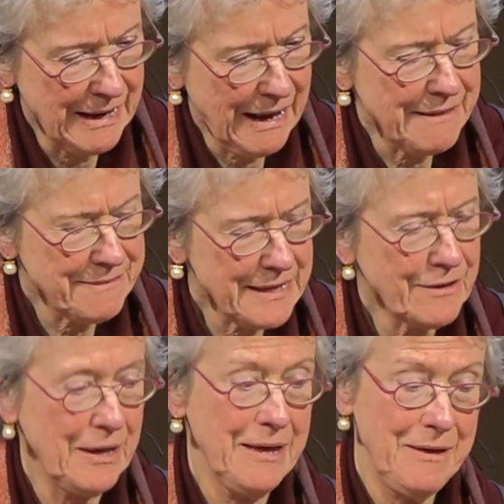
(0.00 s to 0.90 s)
I
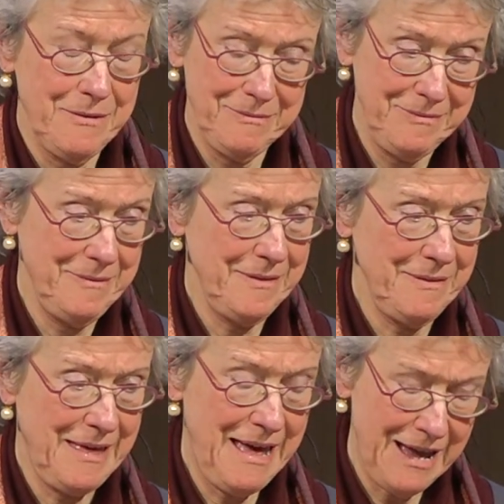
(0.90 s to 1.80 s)
think
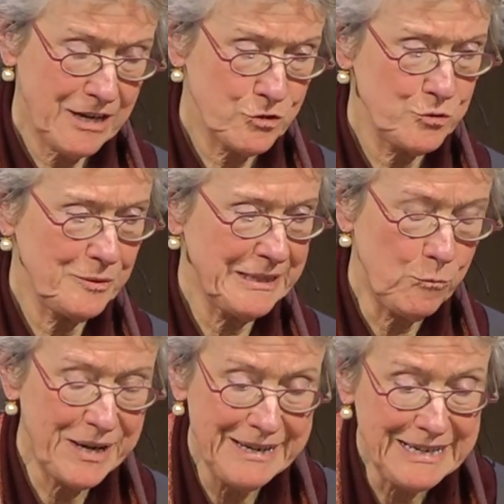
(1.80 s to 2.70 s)
actually
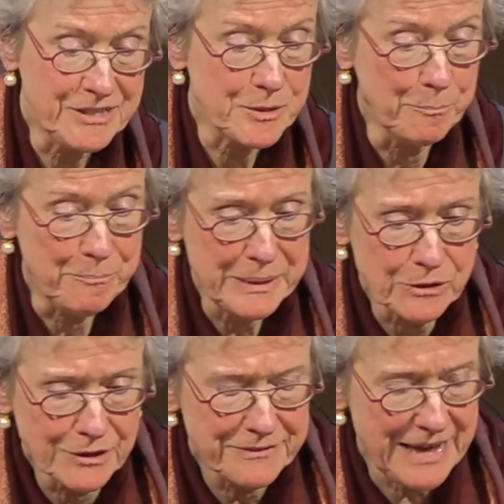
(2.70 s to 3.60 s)
we need to
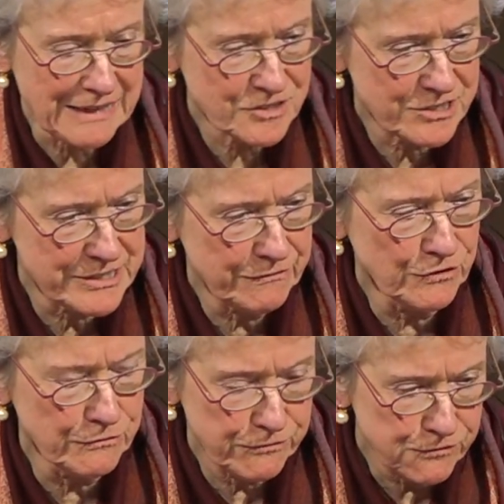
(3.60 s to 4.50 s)
build that civil
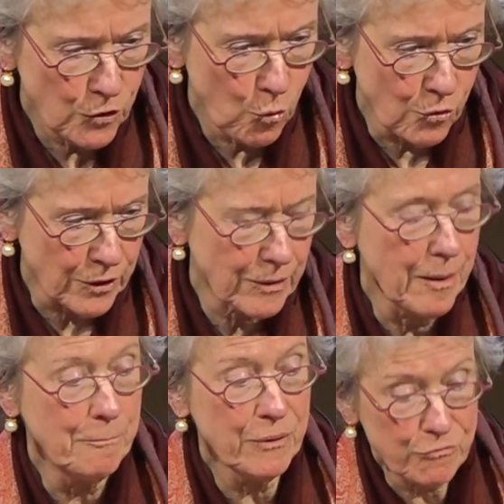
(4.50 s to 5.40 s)
floor
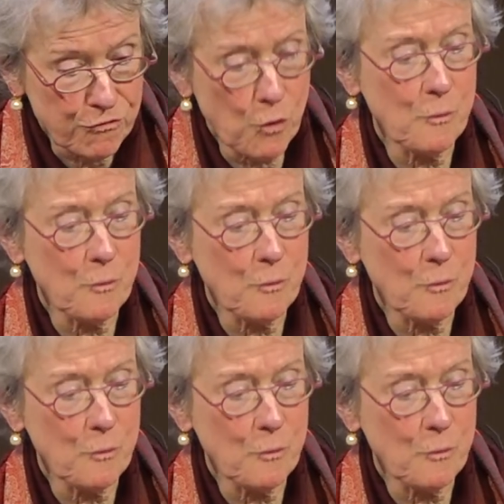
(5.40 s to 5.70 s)
before